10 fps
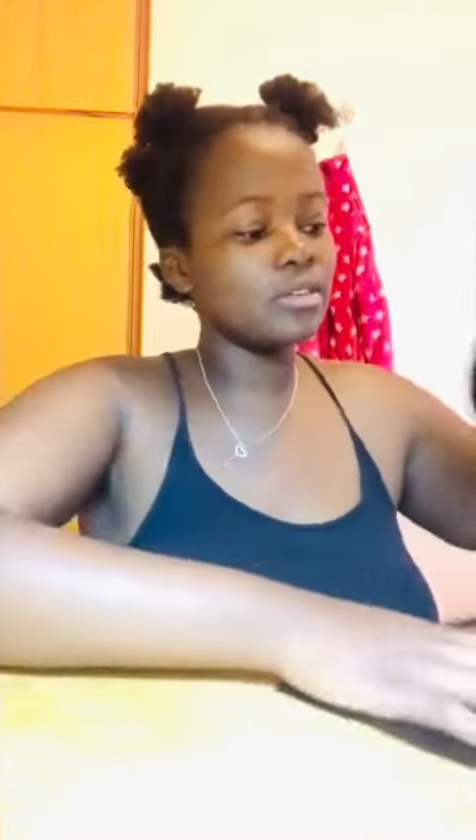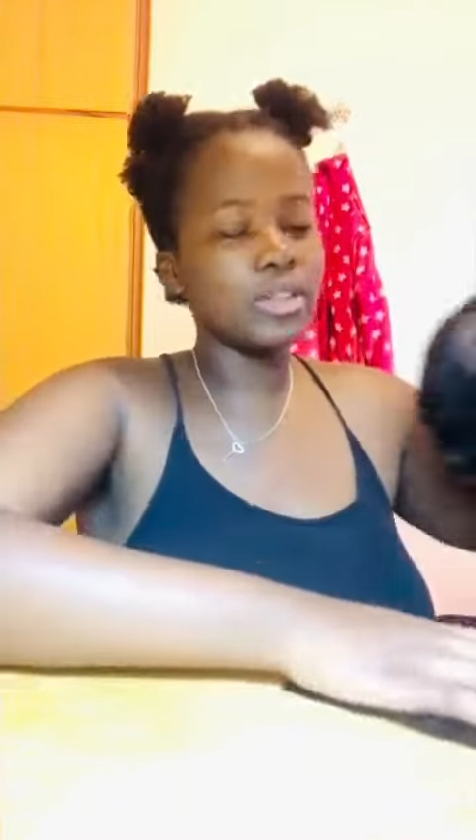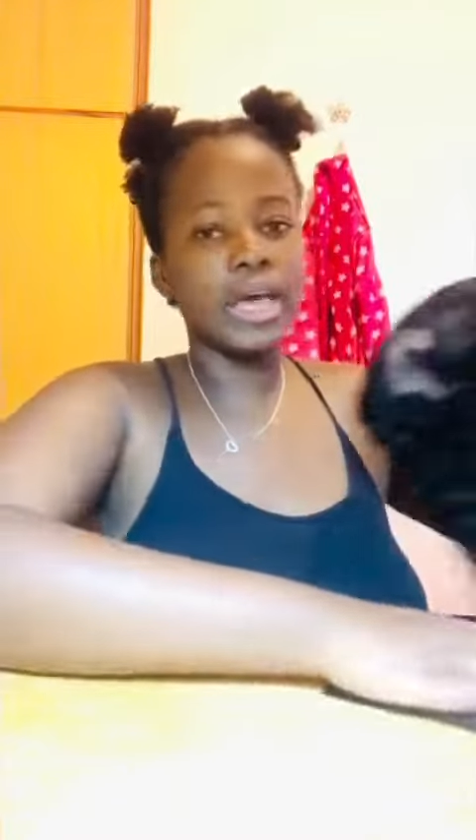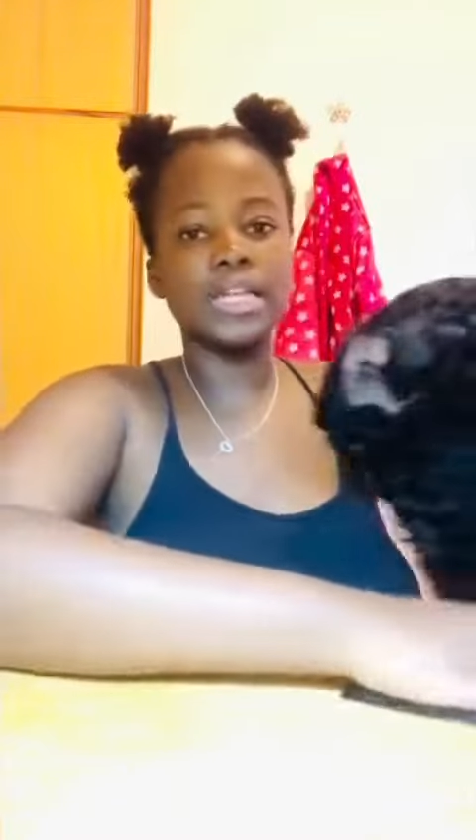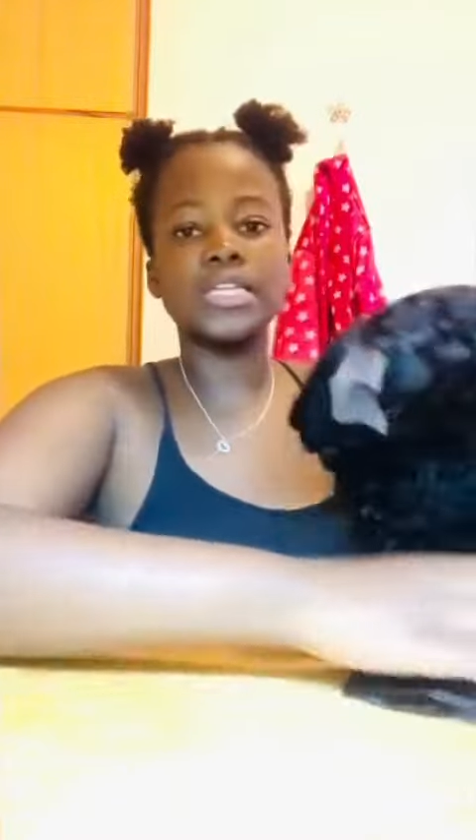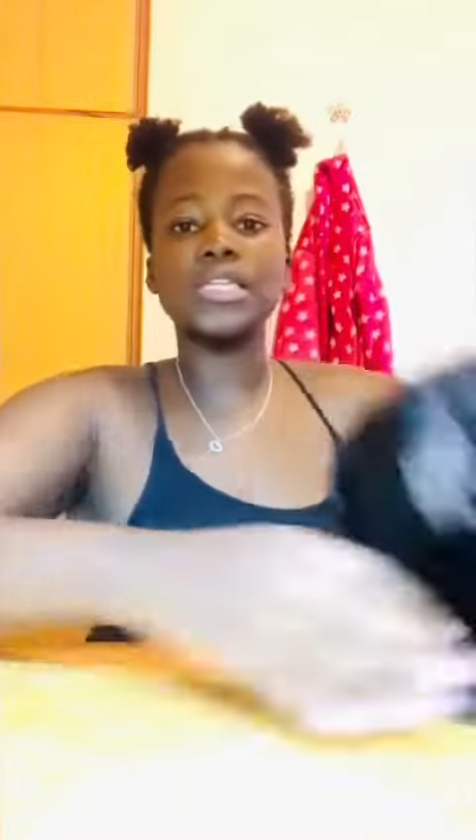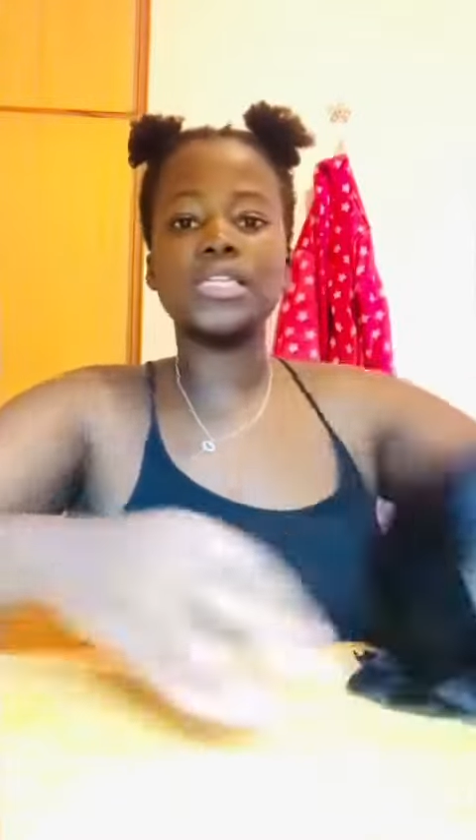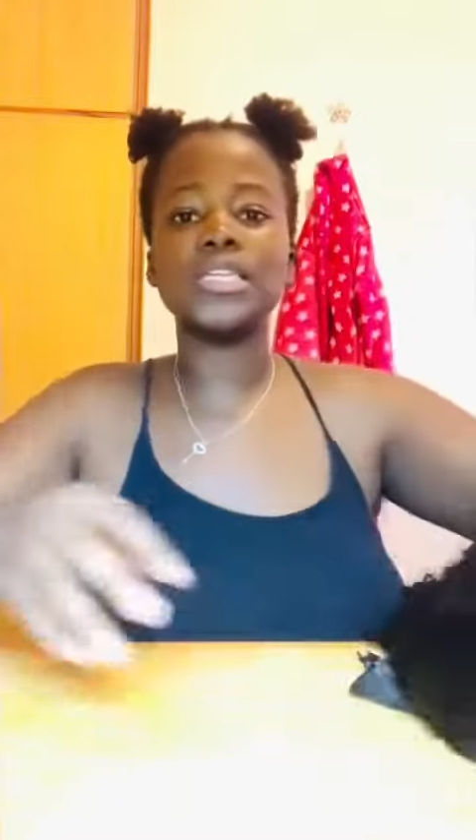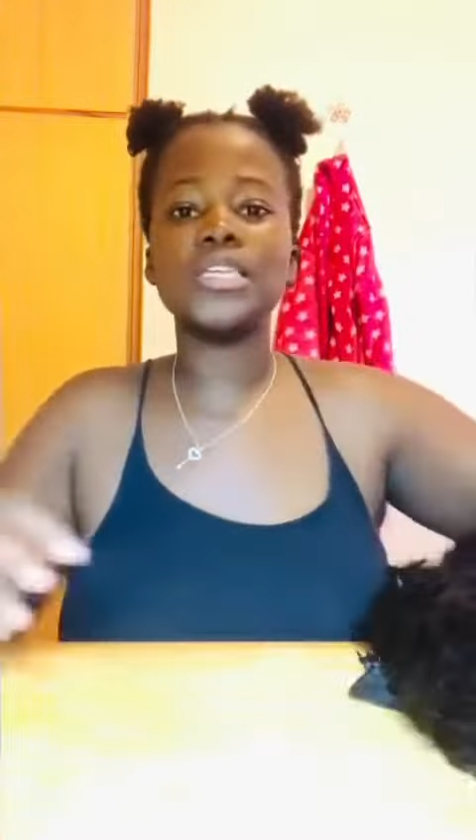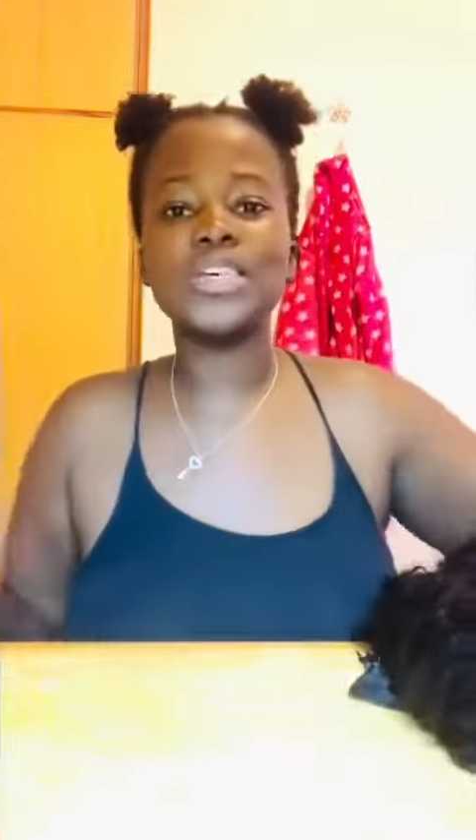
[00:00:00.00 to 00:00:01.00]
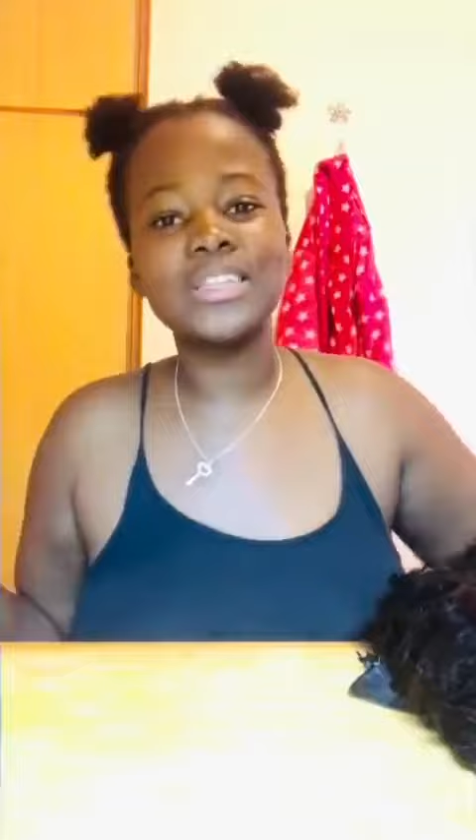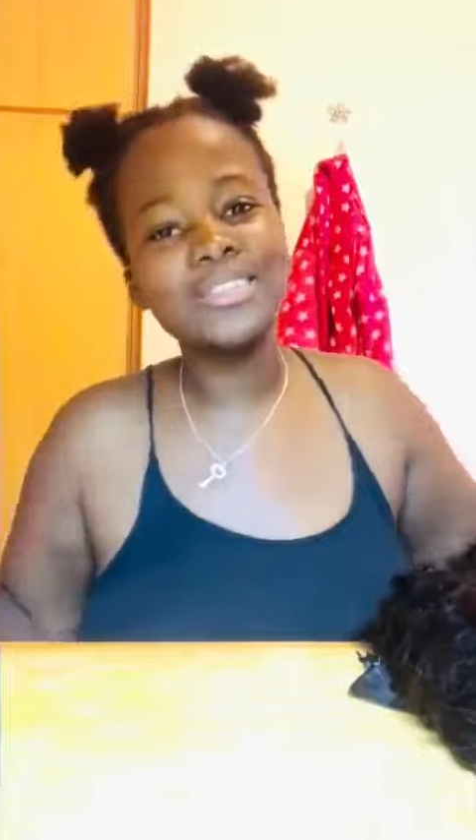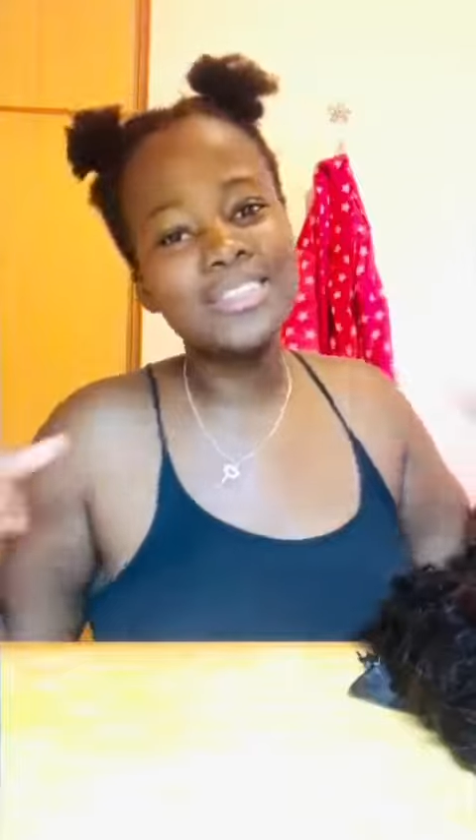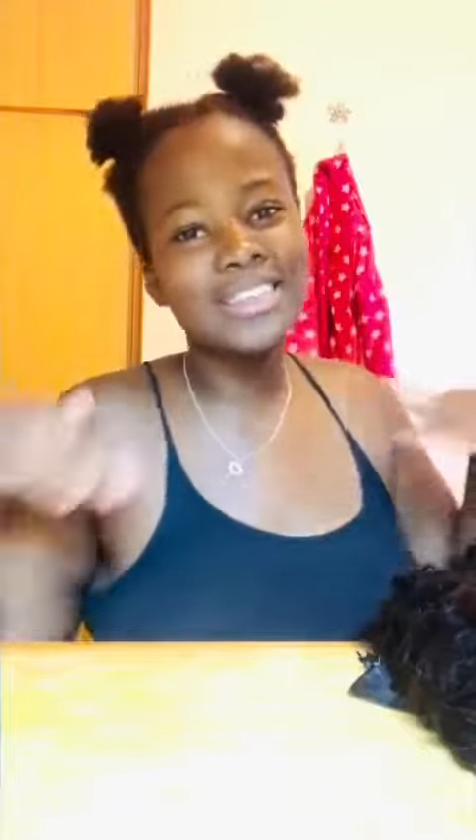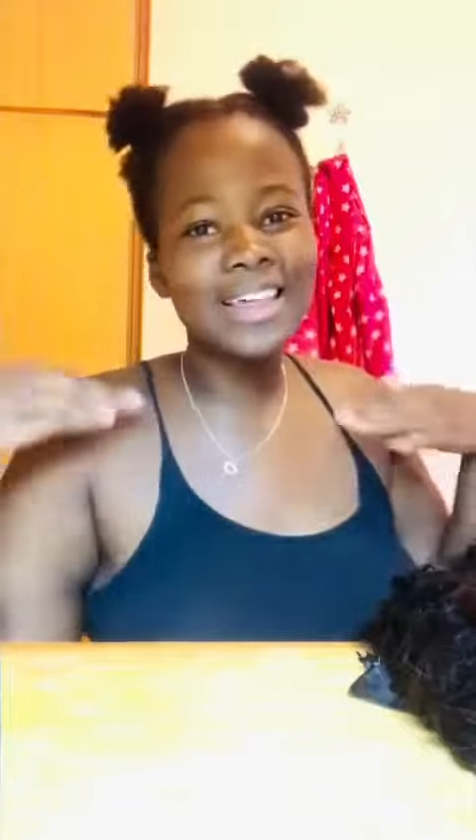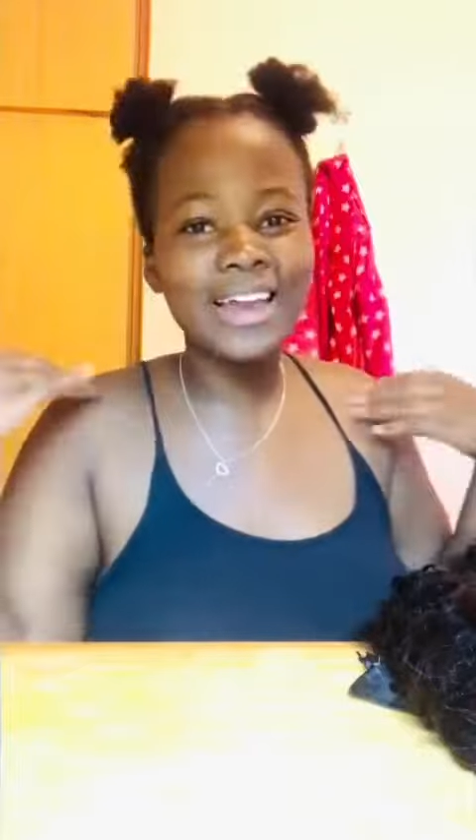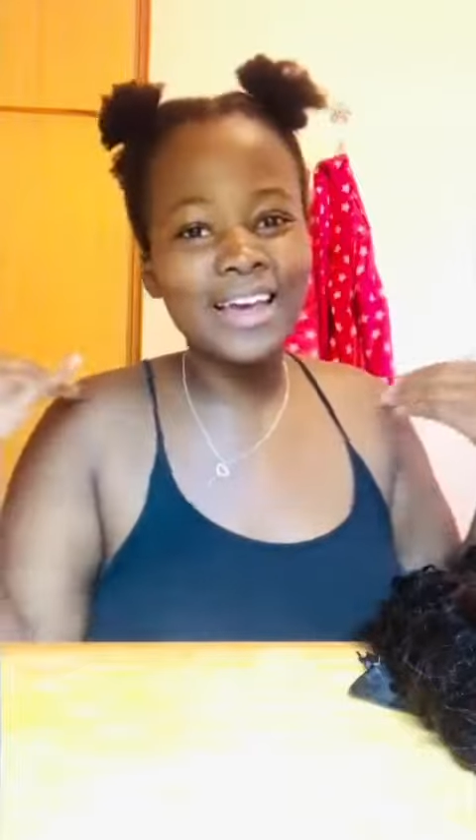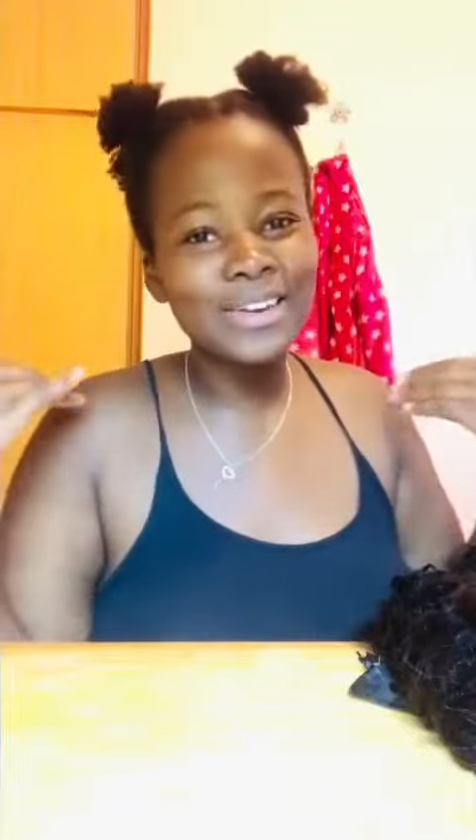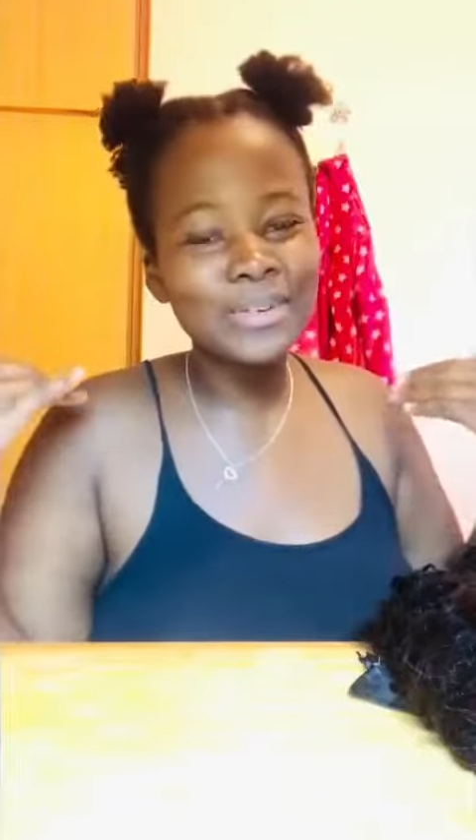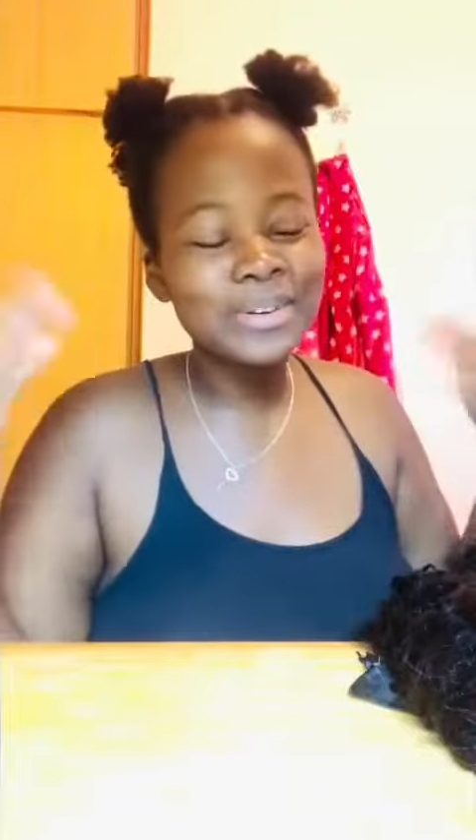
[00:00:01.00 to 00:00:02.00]
so that you can see that
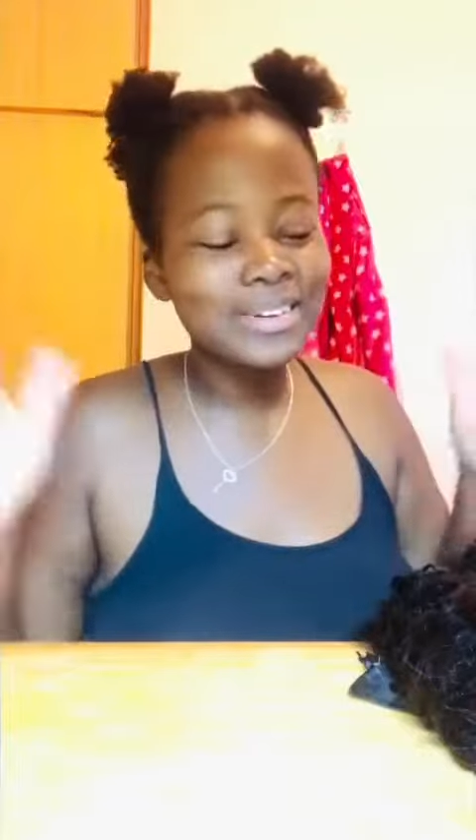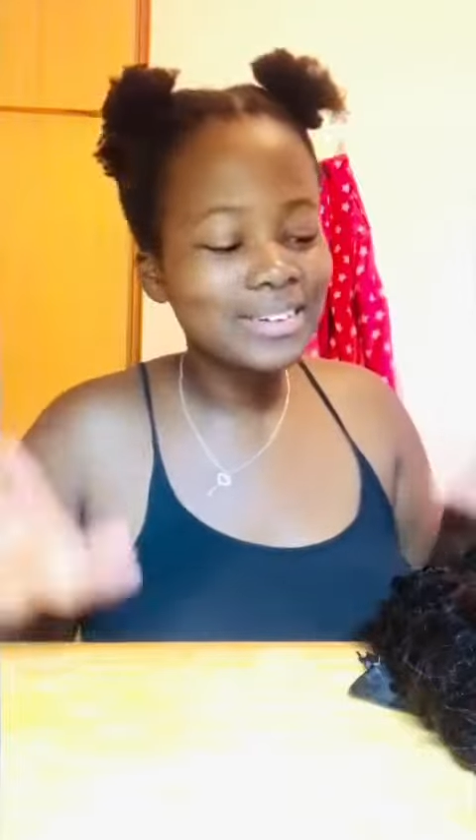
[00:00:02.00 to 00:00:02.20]
I look.